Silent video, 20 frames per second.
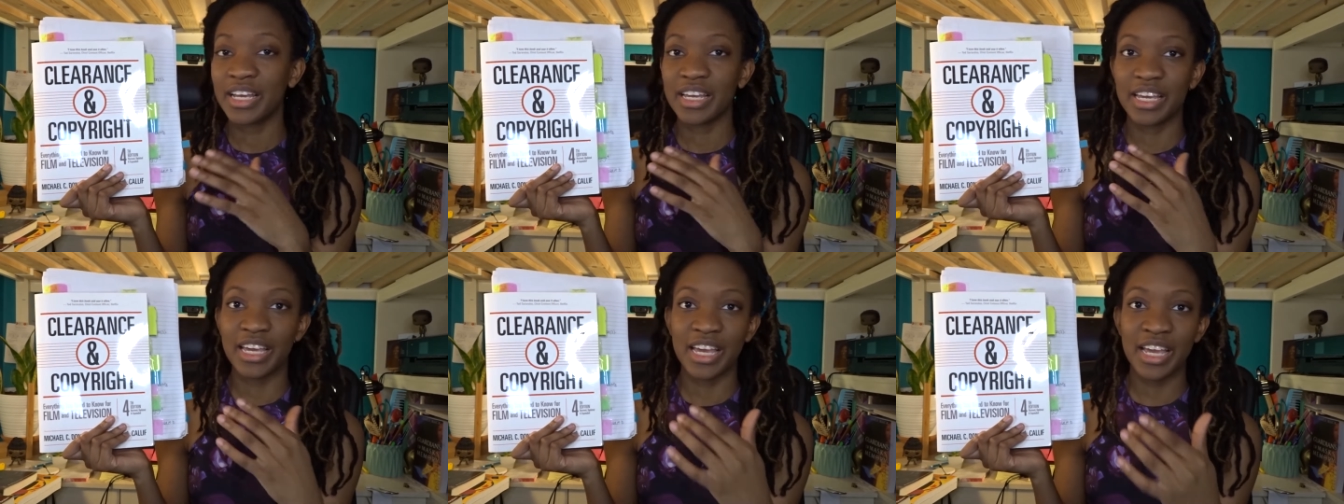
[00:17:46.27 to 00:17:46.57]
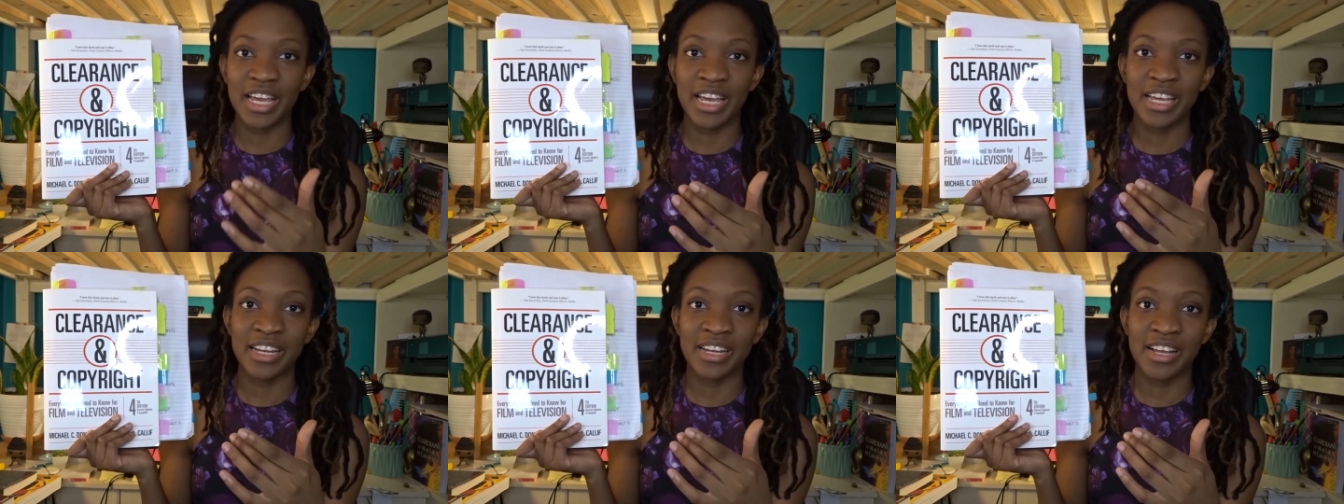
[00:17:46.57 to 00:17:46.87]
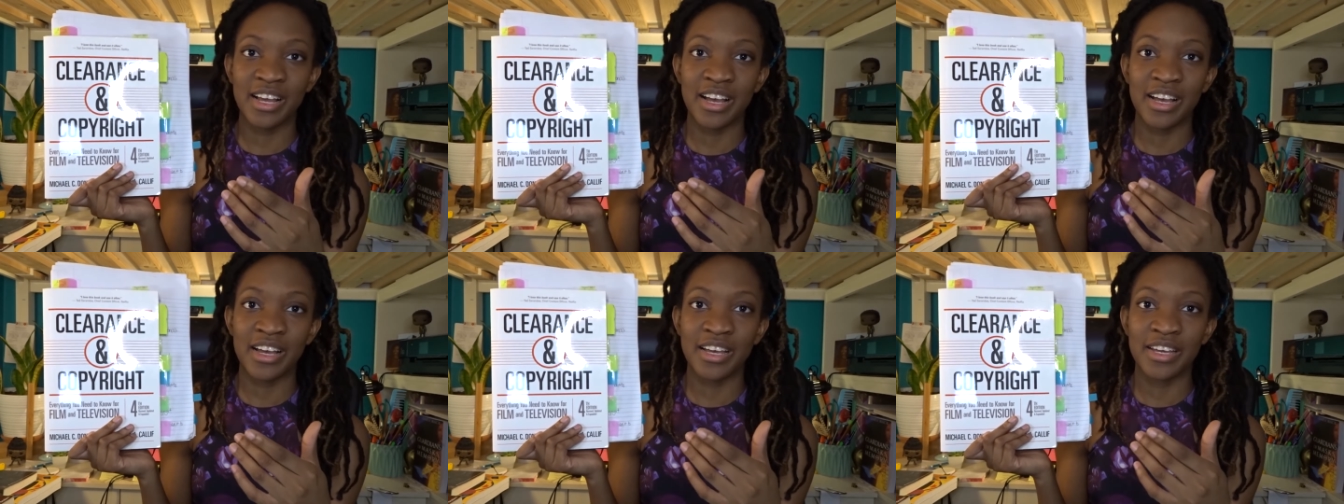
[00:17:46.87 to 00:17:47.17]
Can
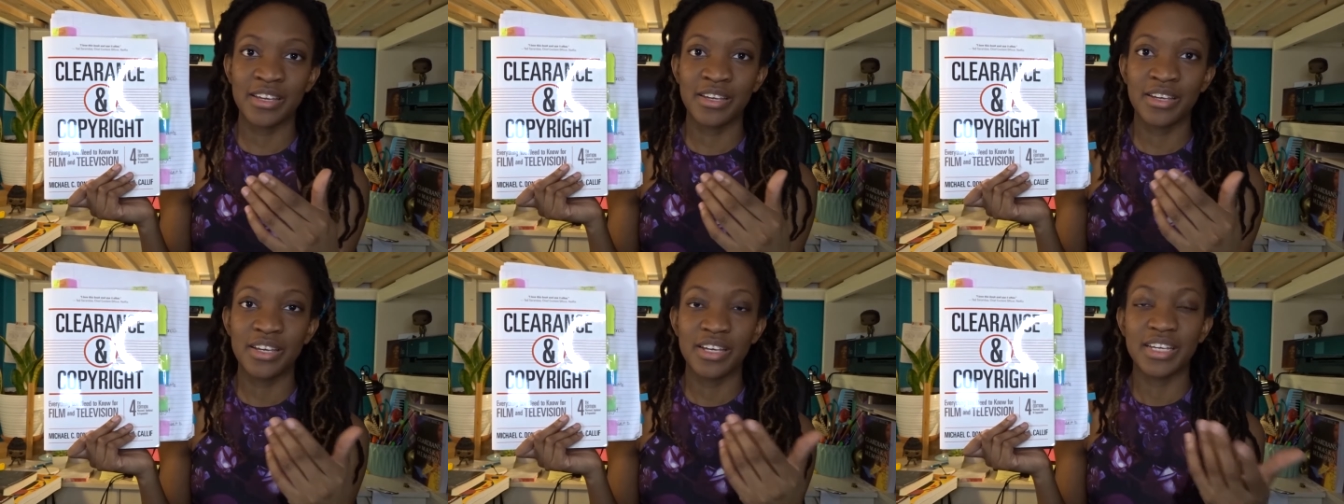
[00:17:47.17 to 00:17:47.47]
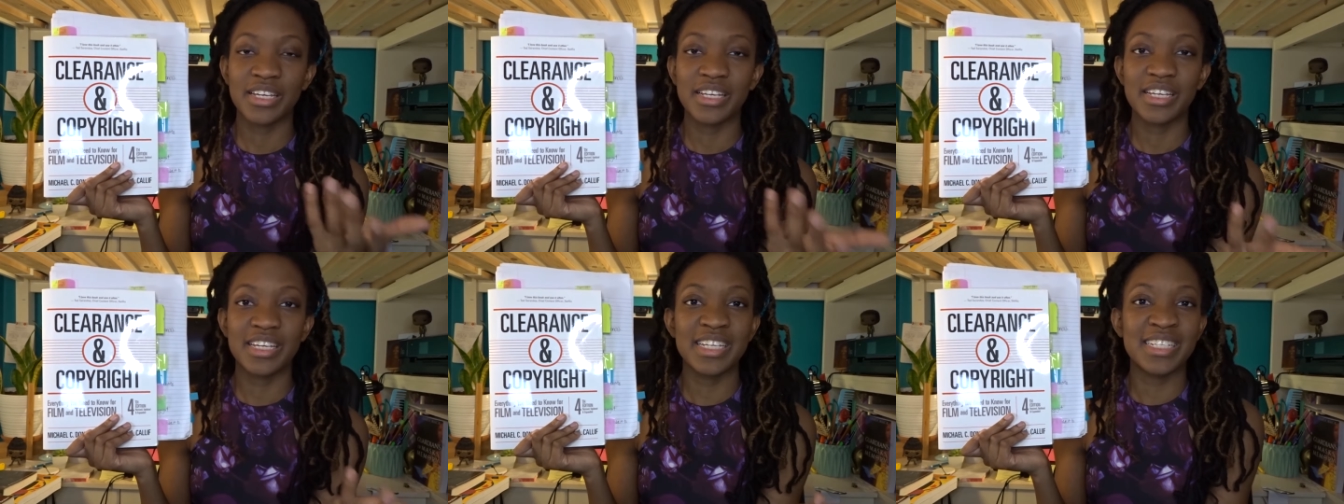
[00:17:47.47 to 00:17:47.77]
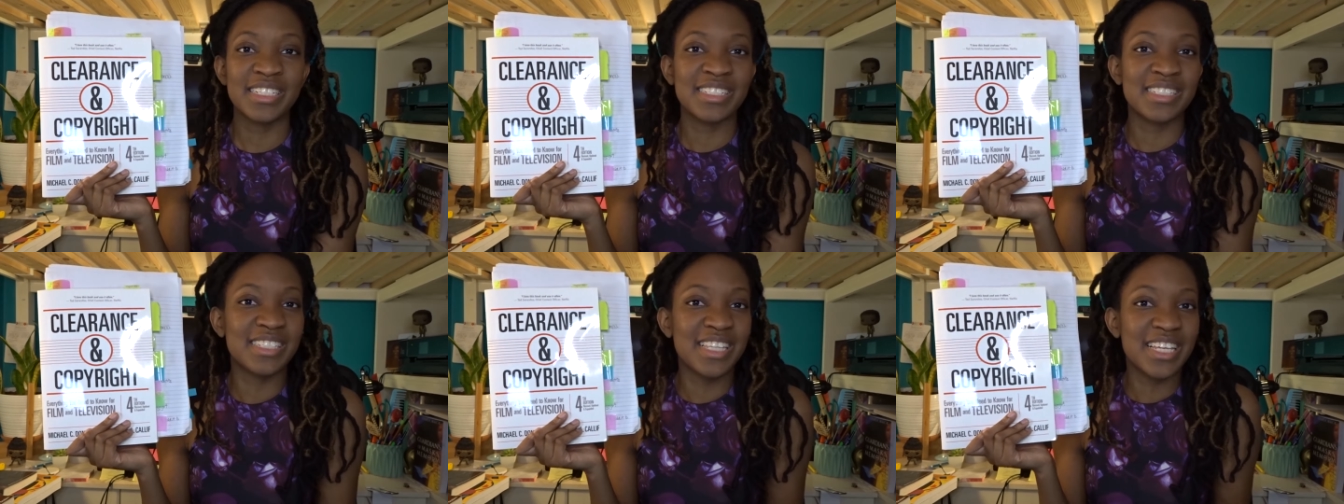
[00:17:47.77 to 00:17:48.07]
I?
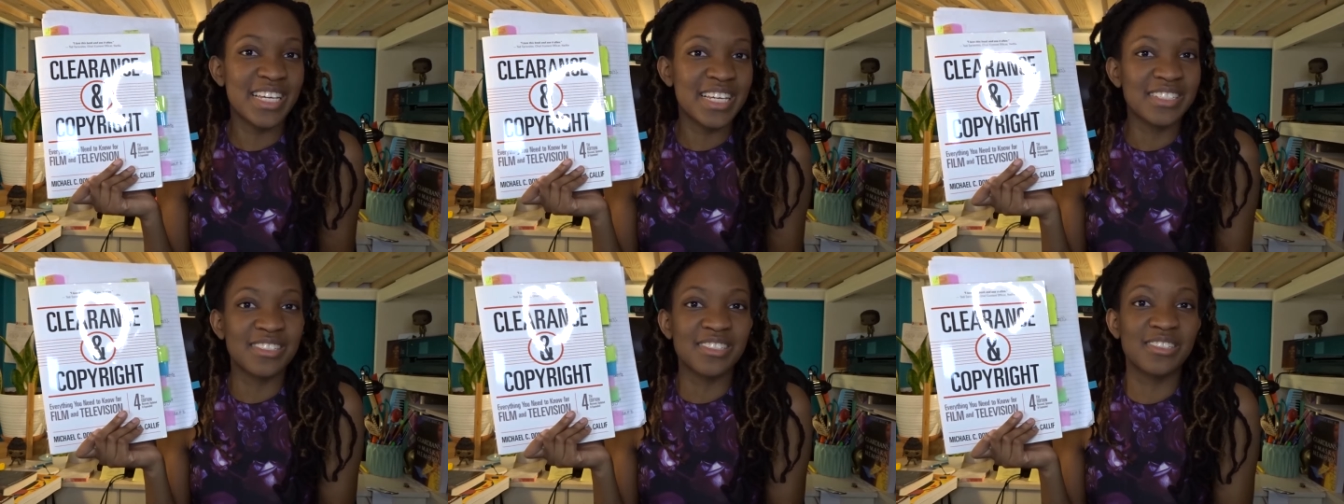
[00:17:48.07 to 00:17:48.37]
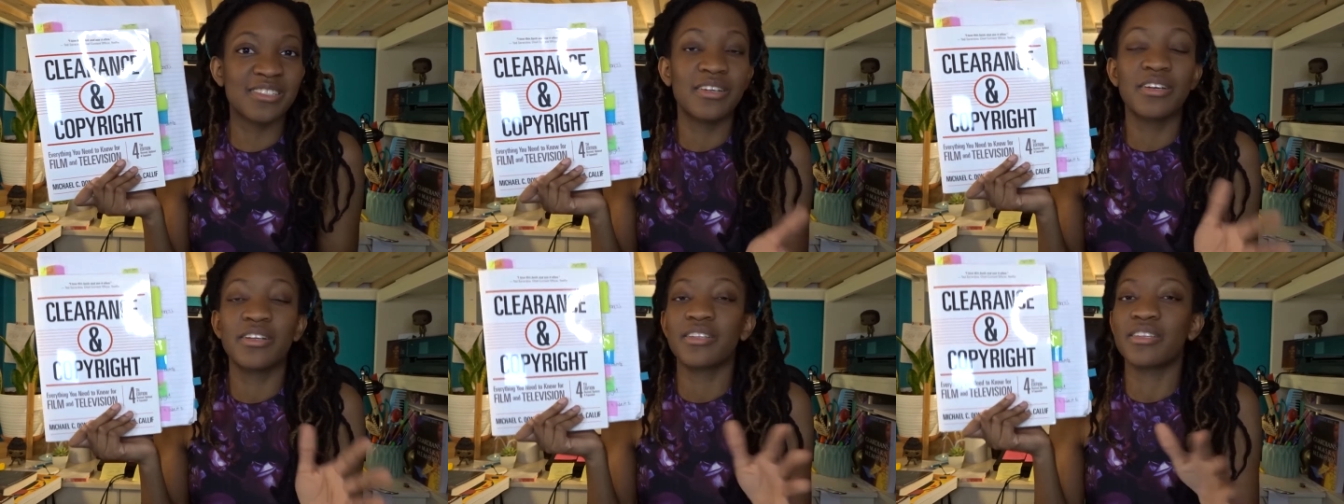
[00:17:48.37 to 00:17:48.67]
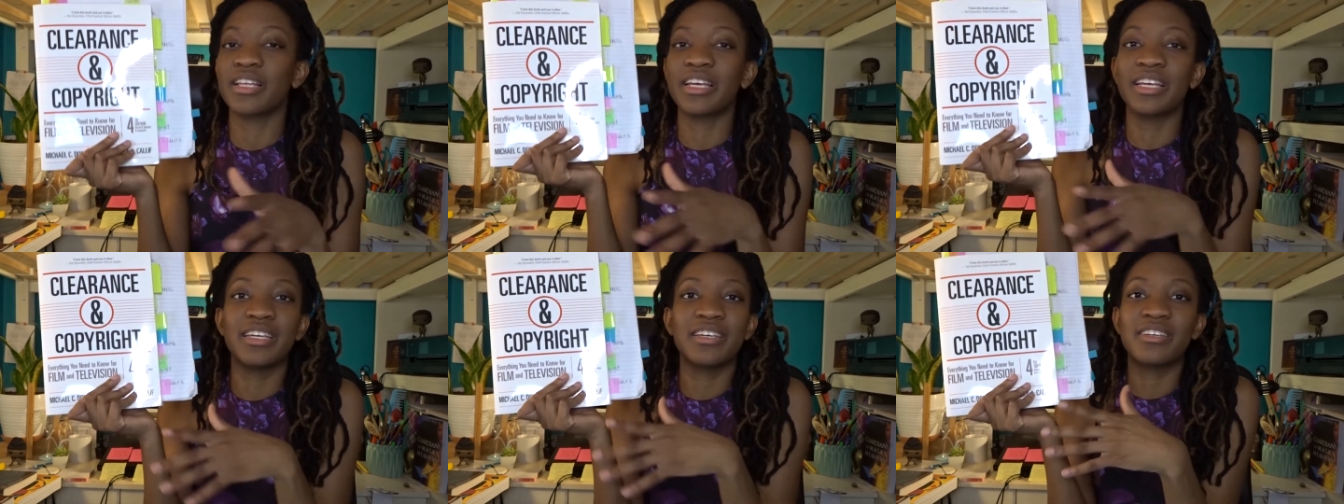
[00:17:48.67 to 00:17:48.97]
Is this?
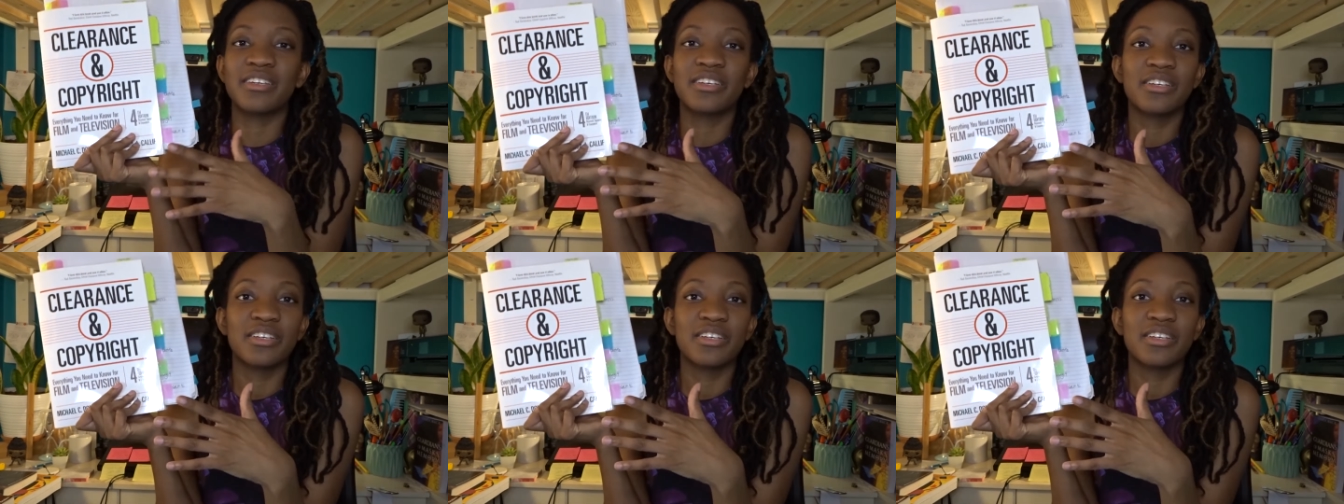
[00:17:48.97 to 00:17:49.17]
Like,